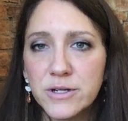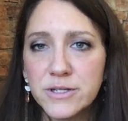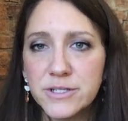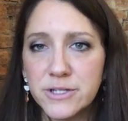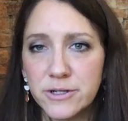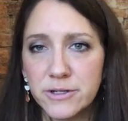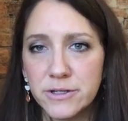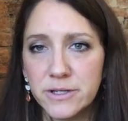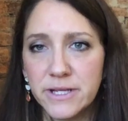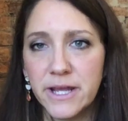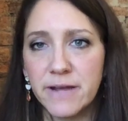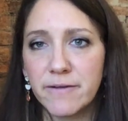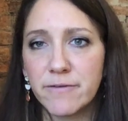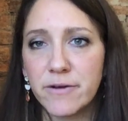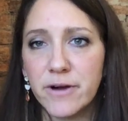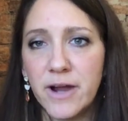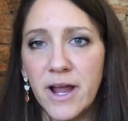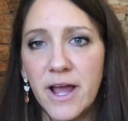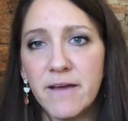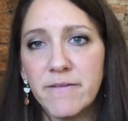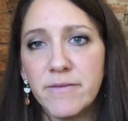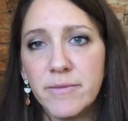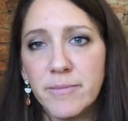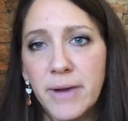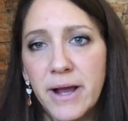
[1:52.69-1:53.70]
certainly ever
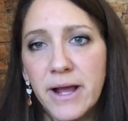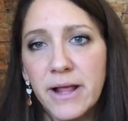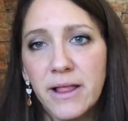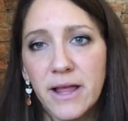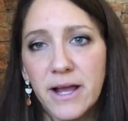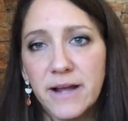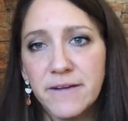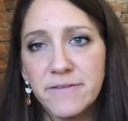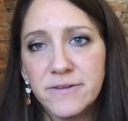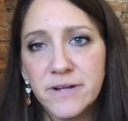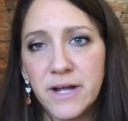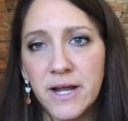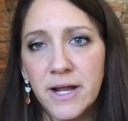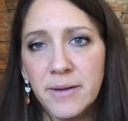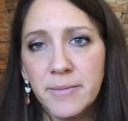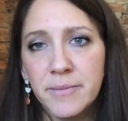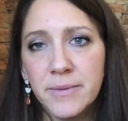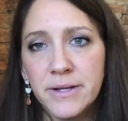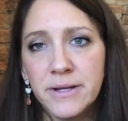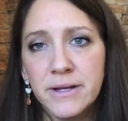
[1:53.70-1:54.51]
have in my lifetime.